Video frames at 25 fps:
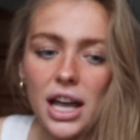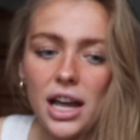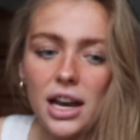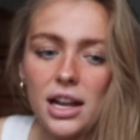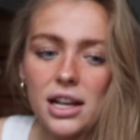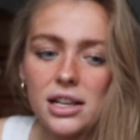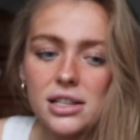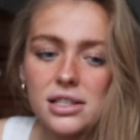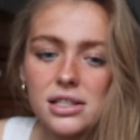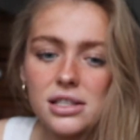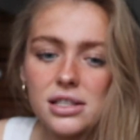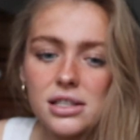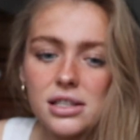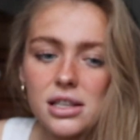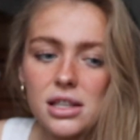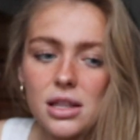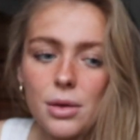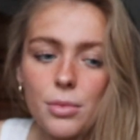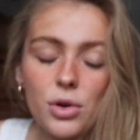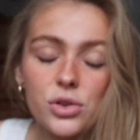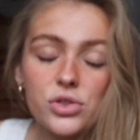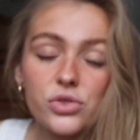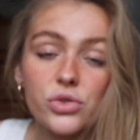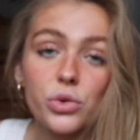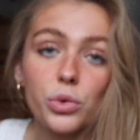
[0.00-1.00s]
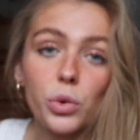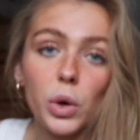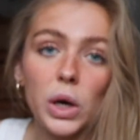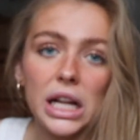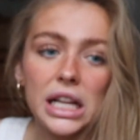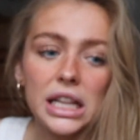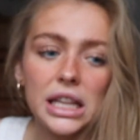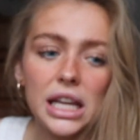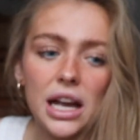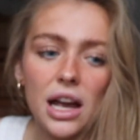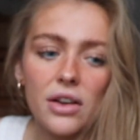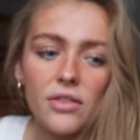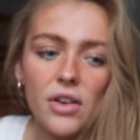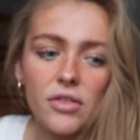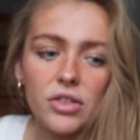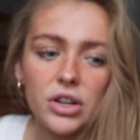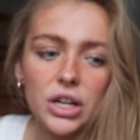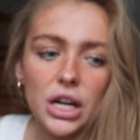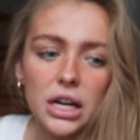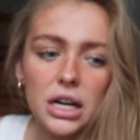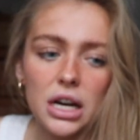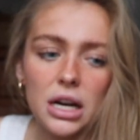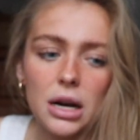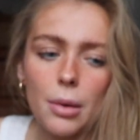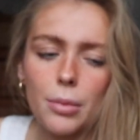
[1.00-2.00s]
It is the most rewarding thing I've ever
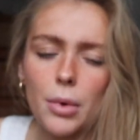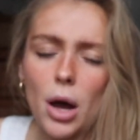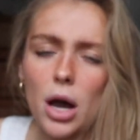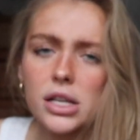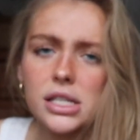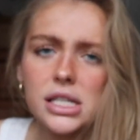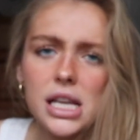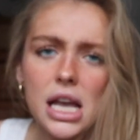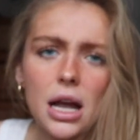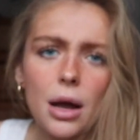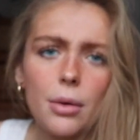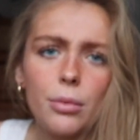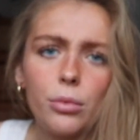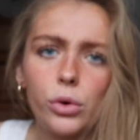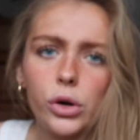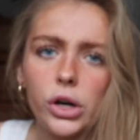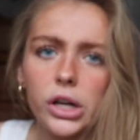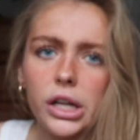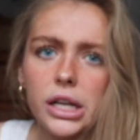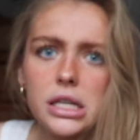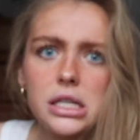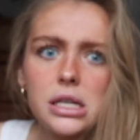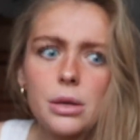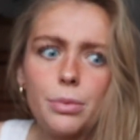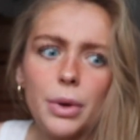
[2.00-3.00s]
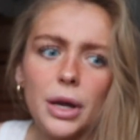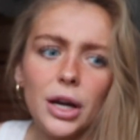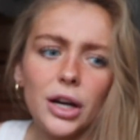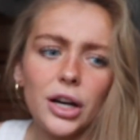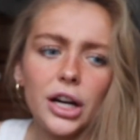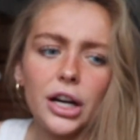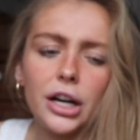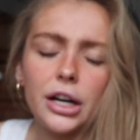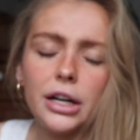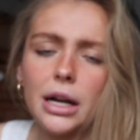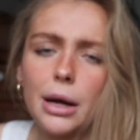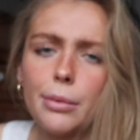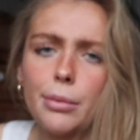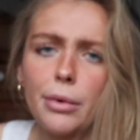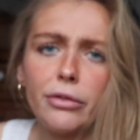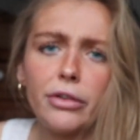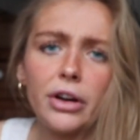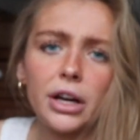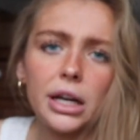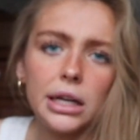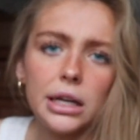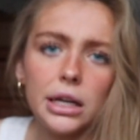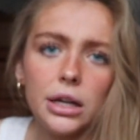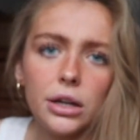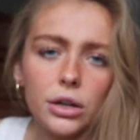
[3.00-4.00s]
done, and I'm not saying I'm morally superior and I'm a
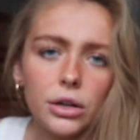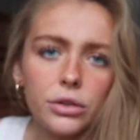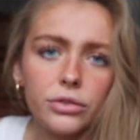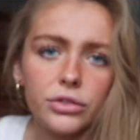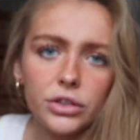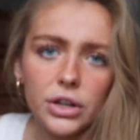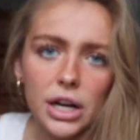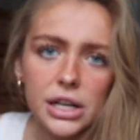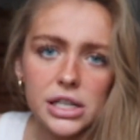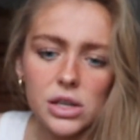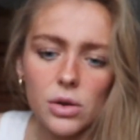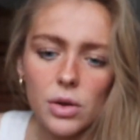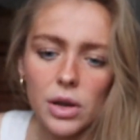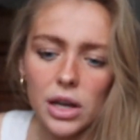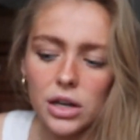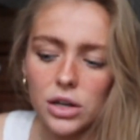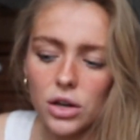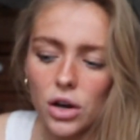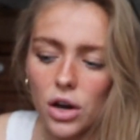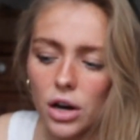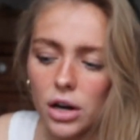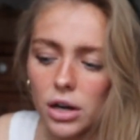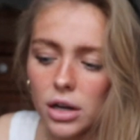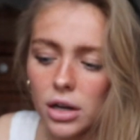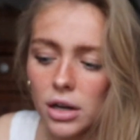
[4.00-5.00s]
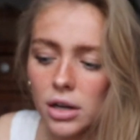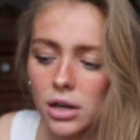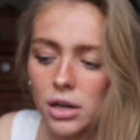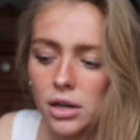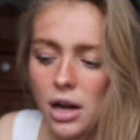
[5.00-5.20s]
fucking hero for rescuing a dog.